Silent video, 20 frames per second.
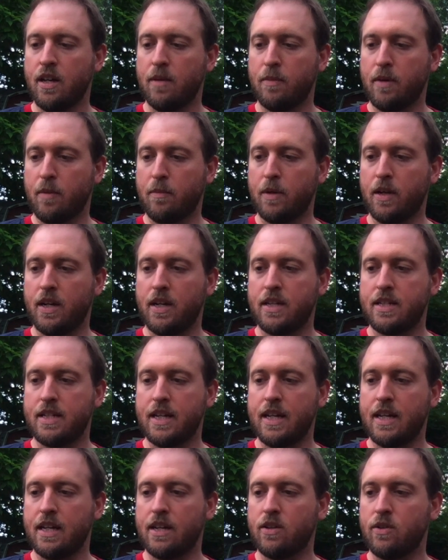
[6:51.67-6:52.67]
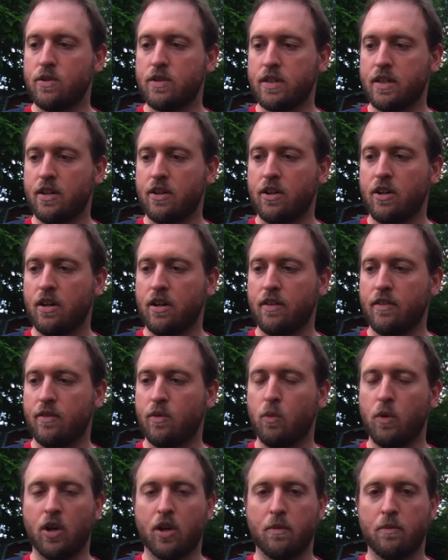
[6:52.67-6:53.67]
my buddy Dan, who's in our
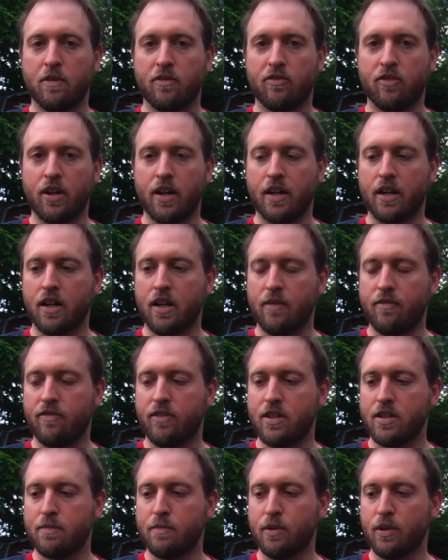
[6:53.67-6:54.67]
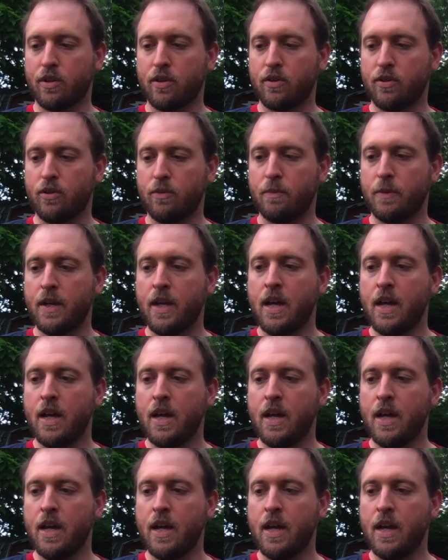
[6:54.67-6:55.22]
Welcome to FragCon Facebook group,